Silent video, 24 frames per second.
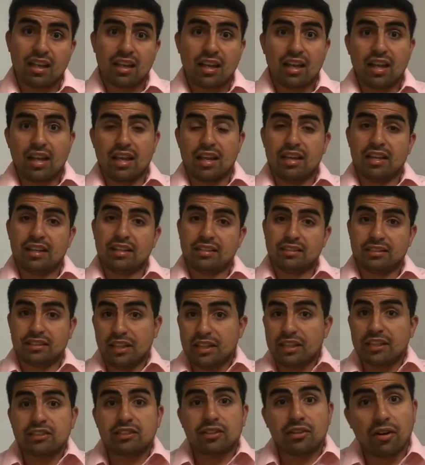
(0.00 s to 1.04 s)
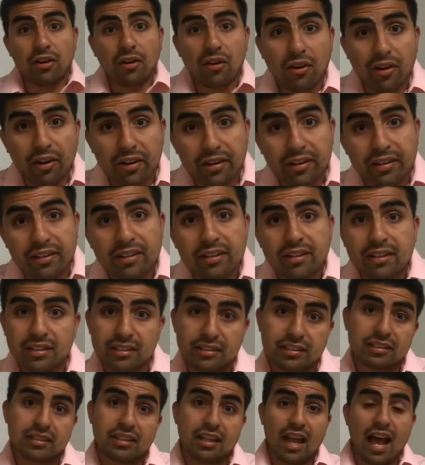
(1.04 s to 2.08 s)
and take it to the heart,
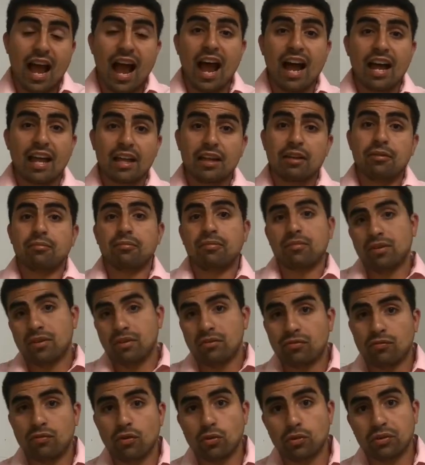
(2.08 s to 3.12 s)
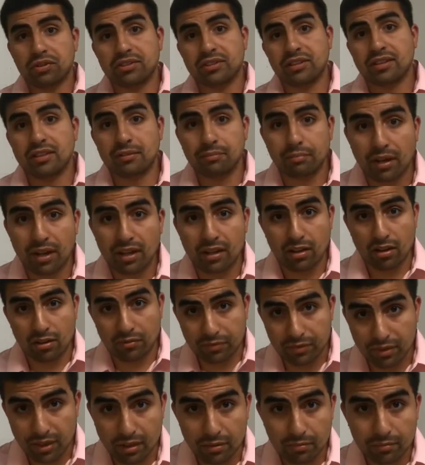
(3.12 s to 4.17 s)
because I am focusing and paying off
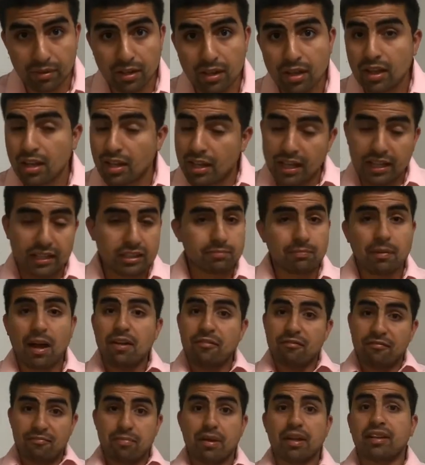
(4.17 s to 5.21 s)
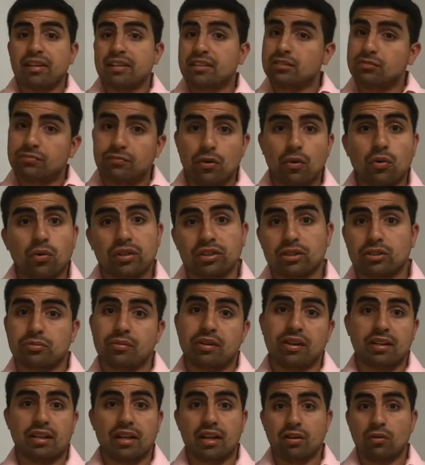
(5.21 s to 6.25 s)
debt. That's my biggest focus
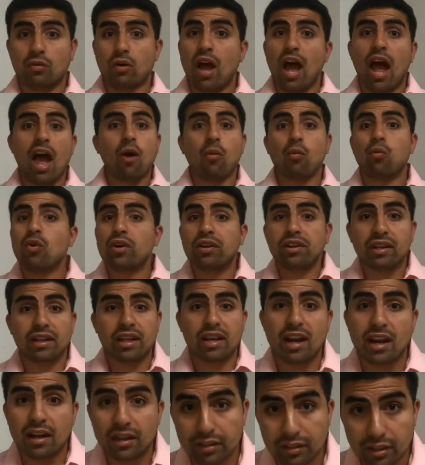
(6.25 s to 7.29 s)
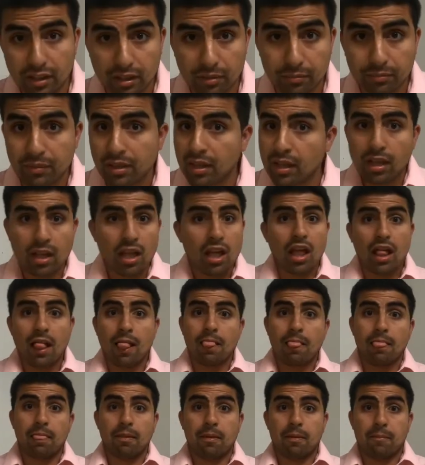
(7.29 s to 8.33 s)
right now. I want to get out of debt.
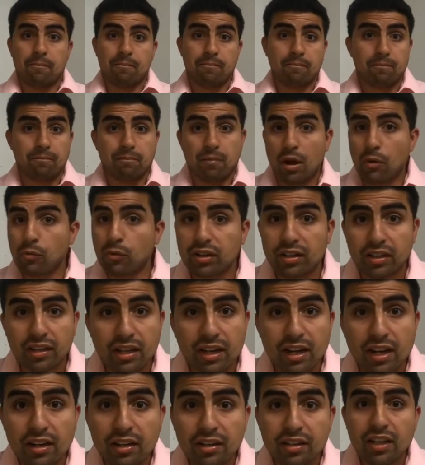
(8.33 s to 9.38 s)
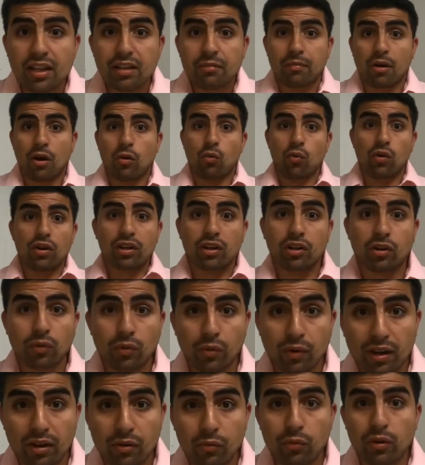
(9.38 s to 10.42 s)
I want to
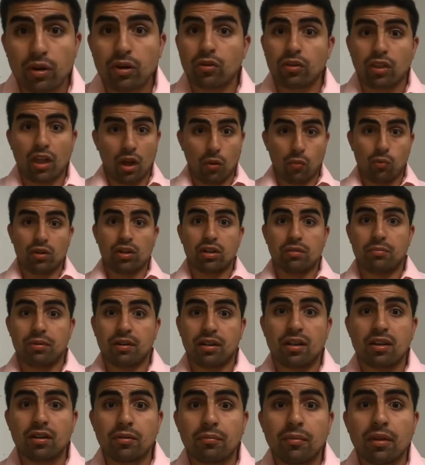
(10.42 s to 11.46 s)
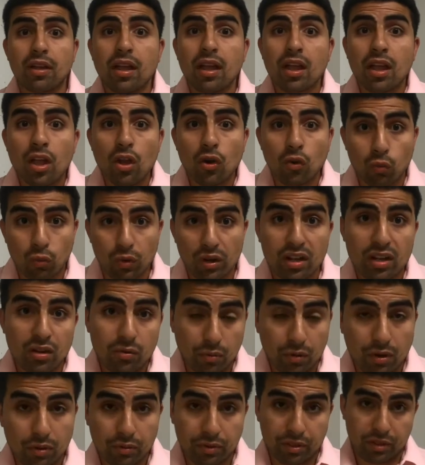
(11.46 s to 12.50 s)
create wealth. I want to become really
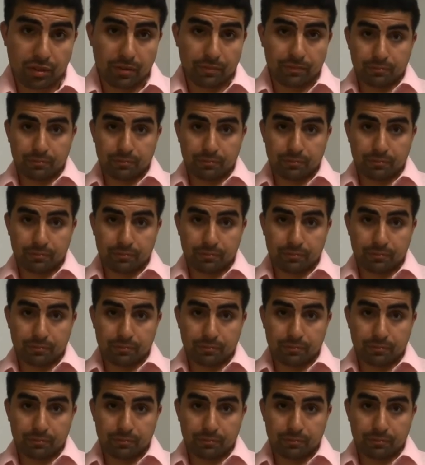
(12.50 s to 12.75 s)
wealthy.